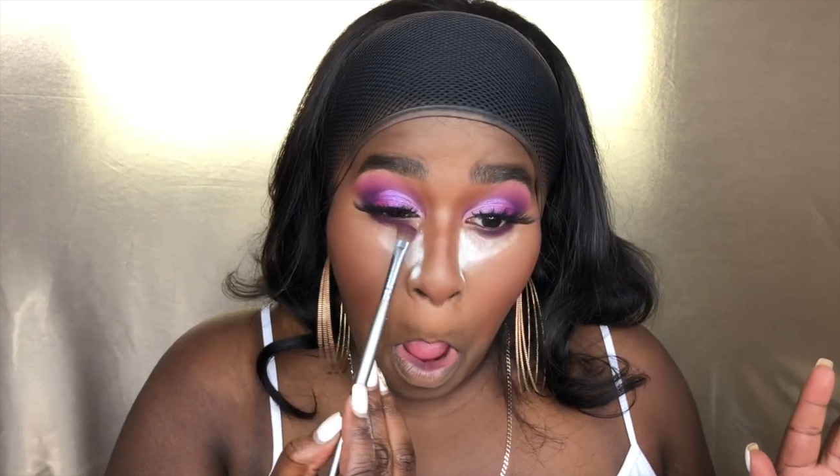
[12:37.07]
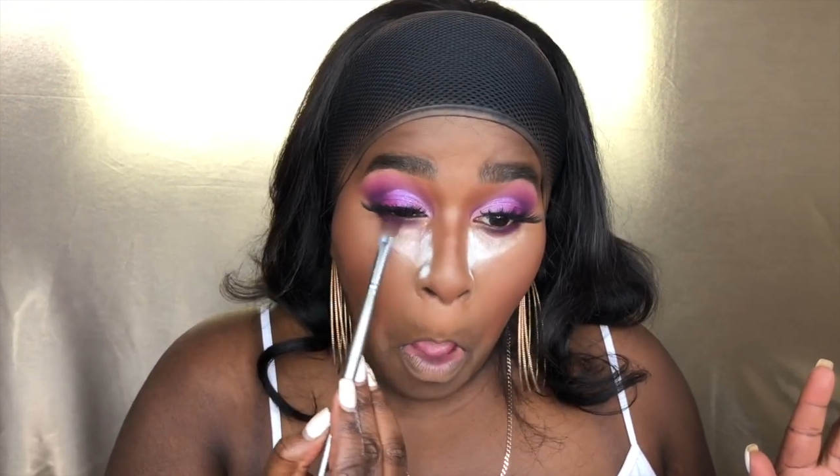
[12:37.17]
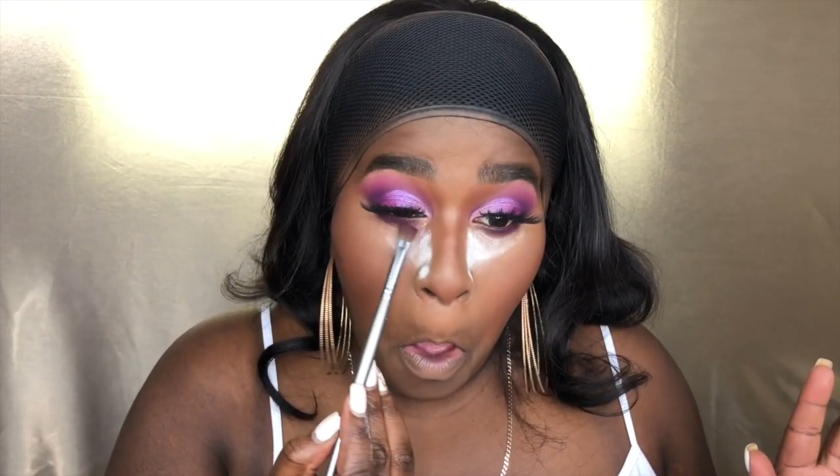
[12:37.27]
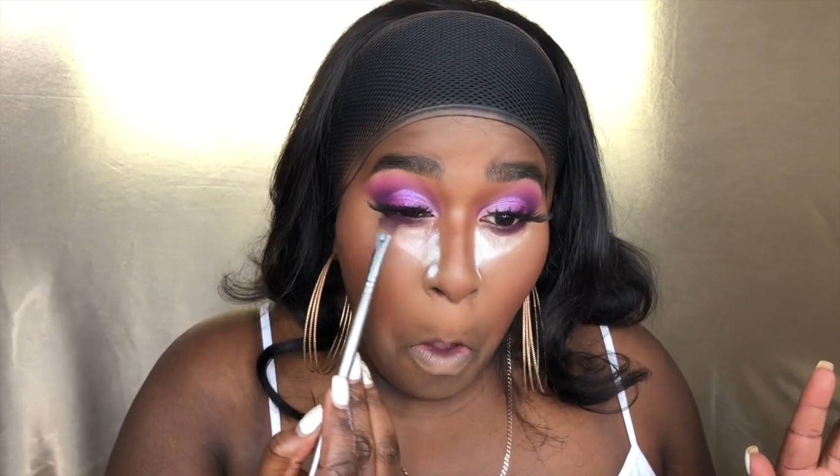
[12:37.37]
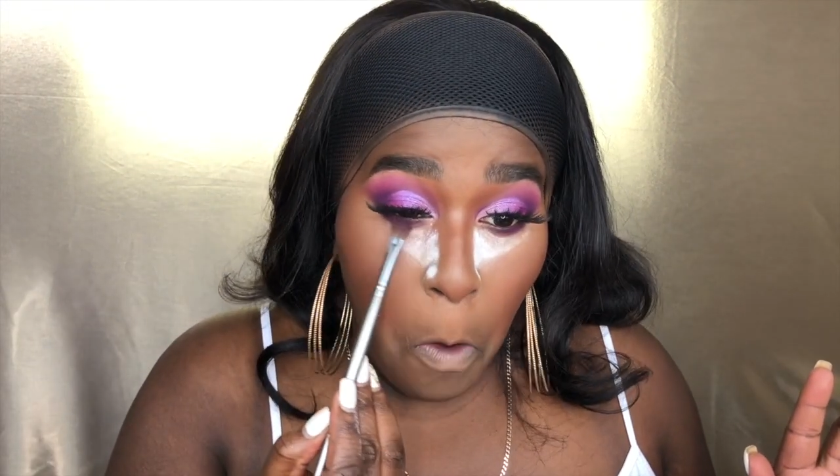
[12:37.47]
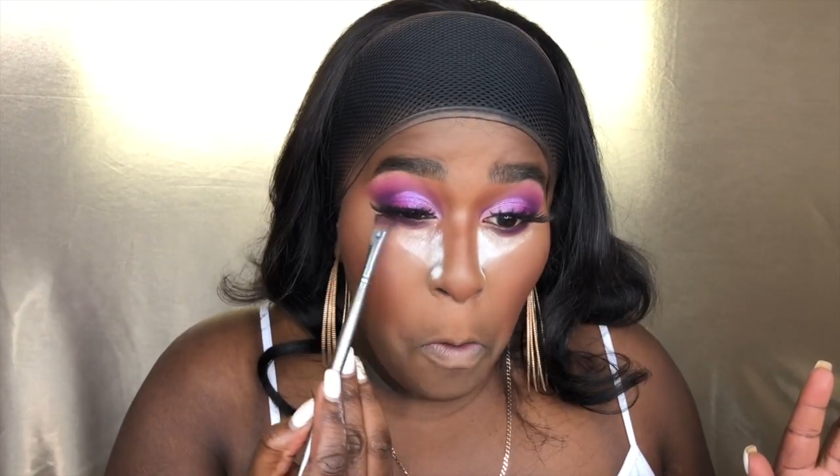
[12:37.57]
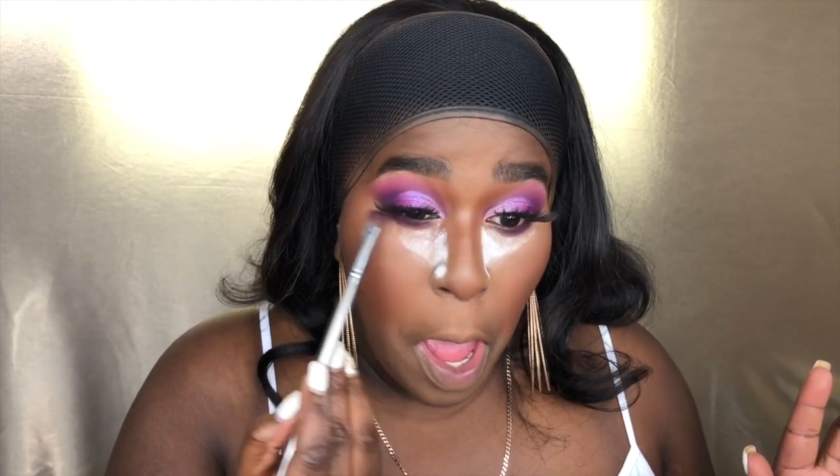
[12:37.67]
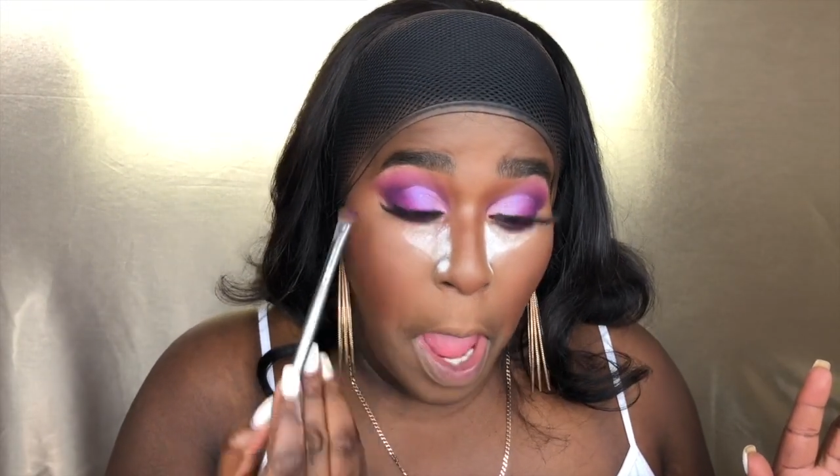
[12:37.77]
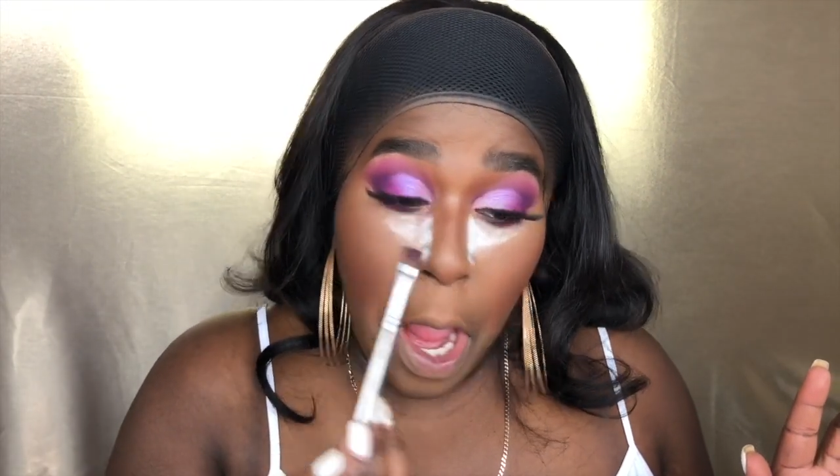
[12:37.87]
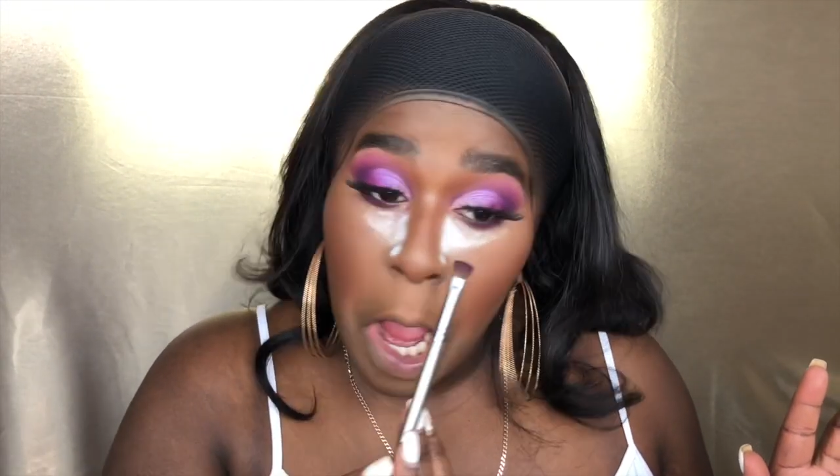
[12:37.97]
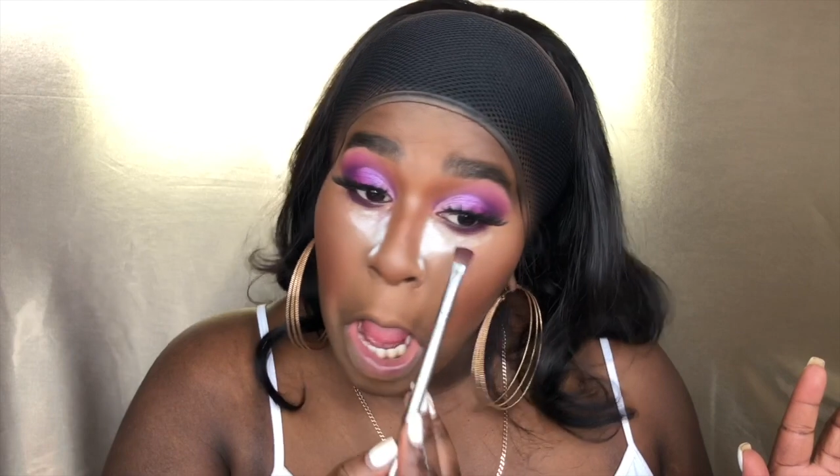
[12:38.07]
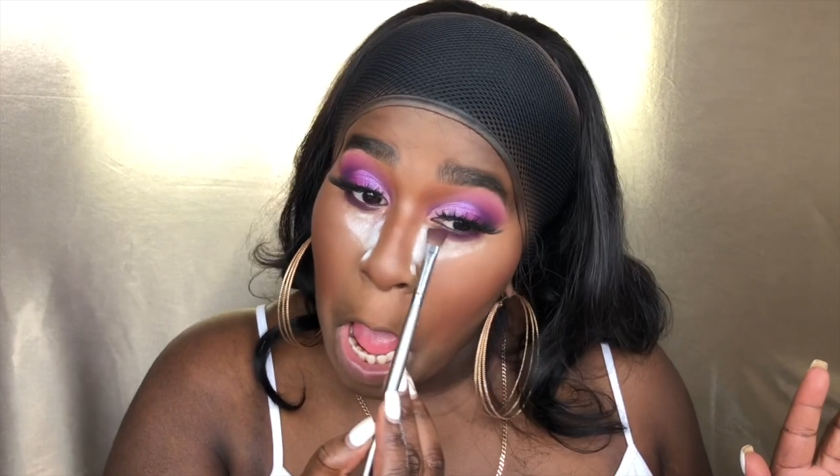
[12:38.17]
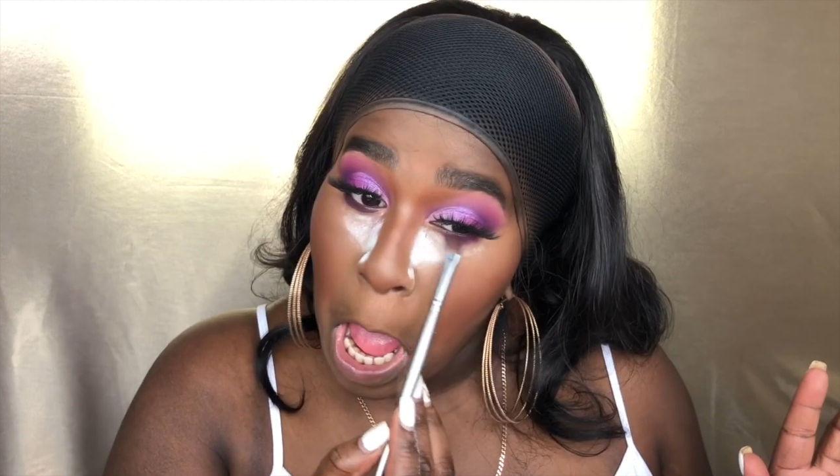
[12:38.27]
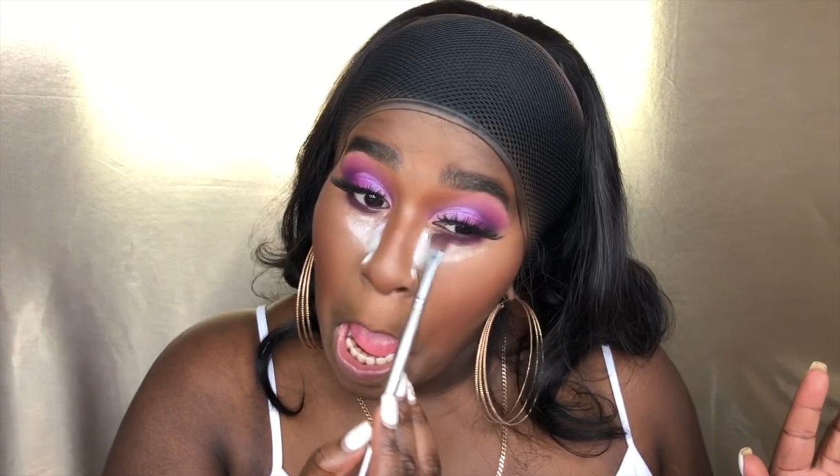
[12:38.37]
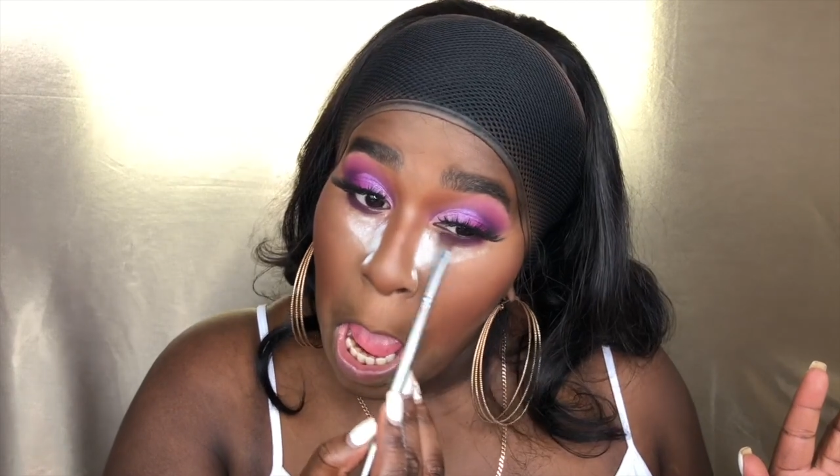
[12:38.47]
Oh my
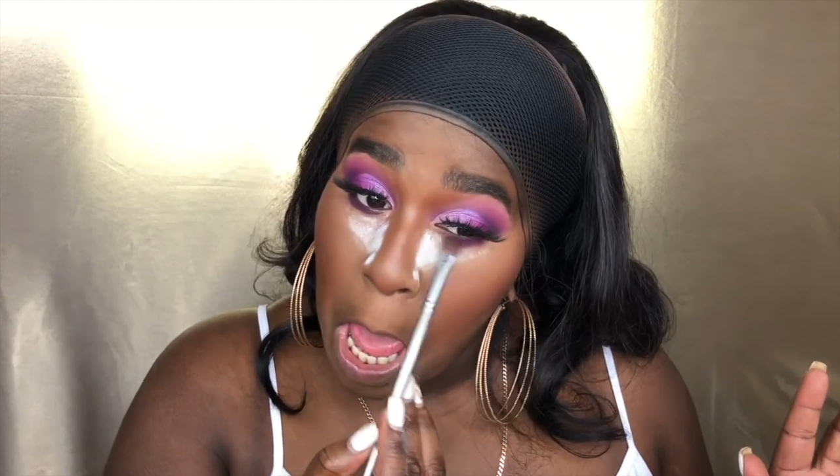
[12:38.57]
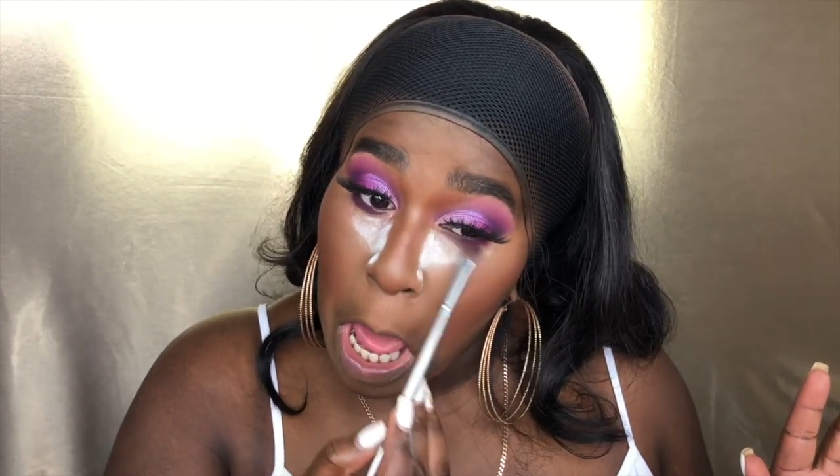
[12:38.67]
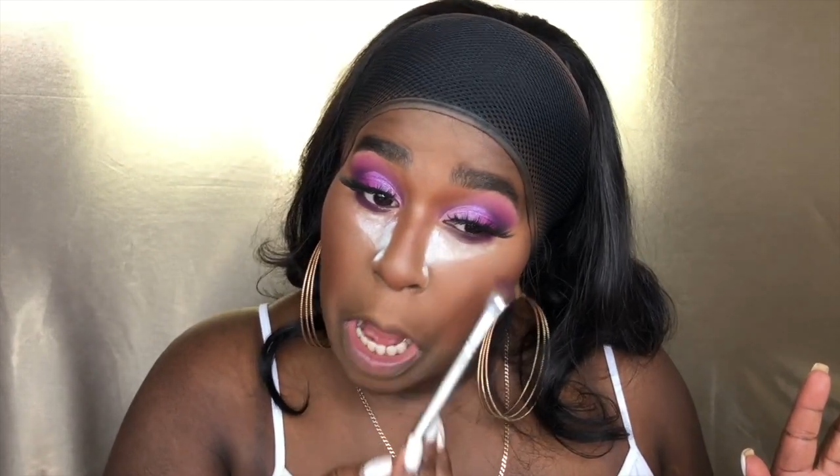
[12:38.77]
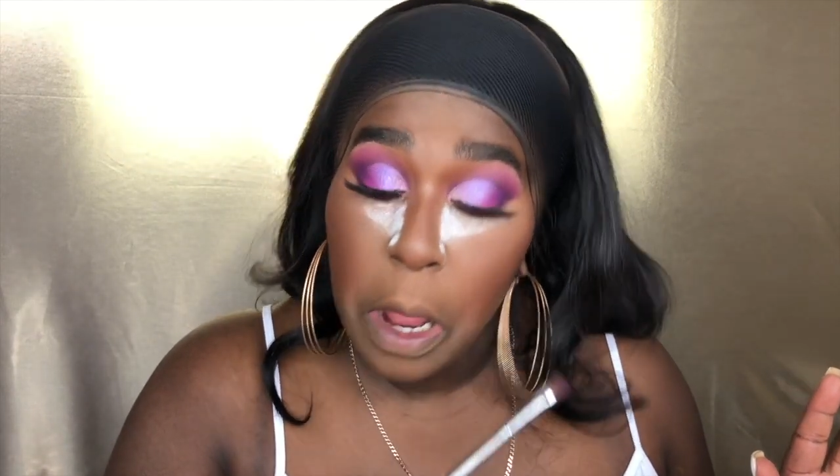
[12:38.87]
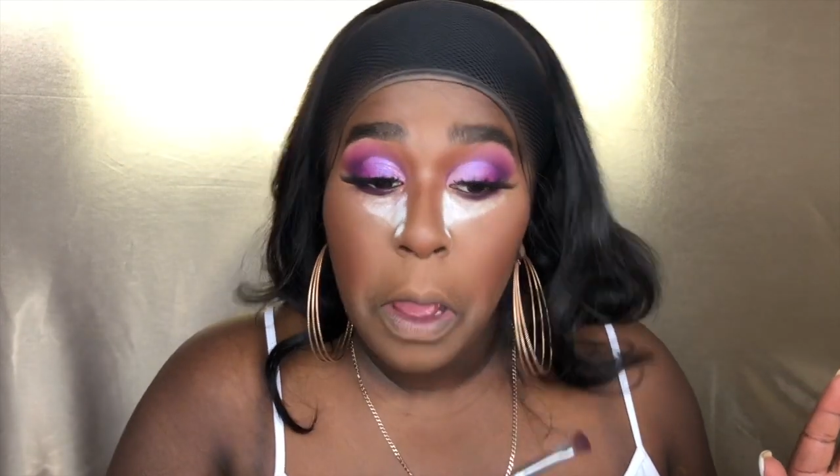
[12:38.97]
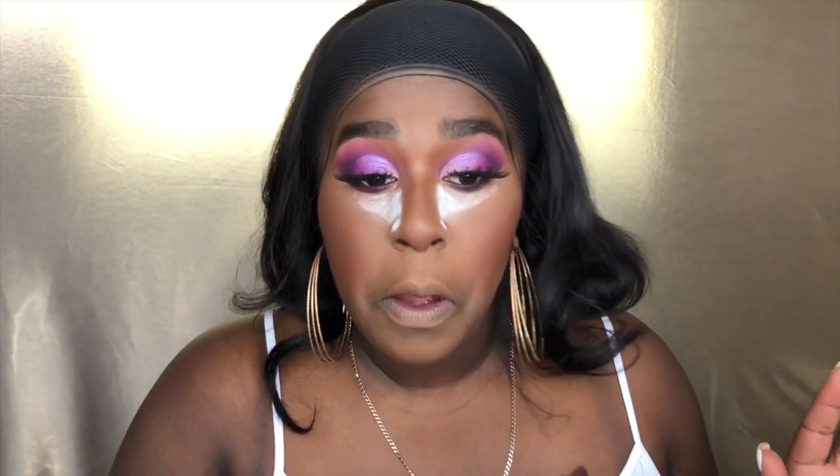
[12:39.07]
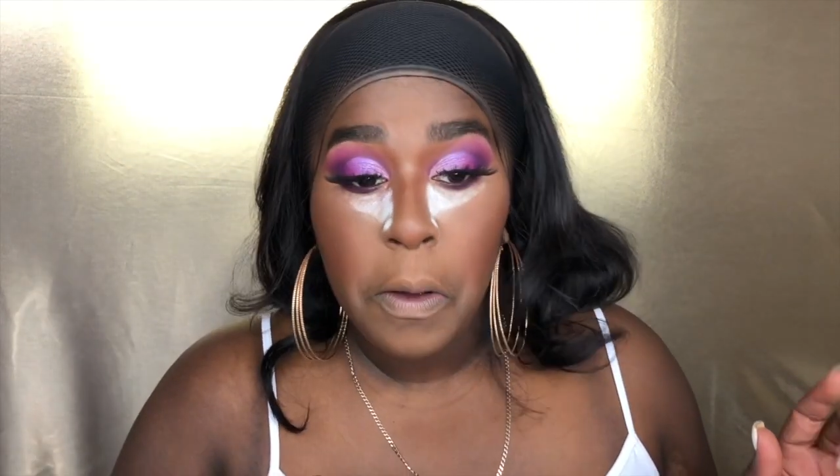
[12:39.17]
God.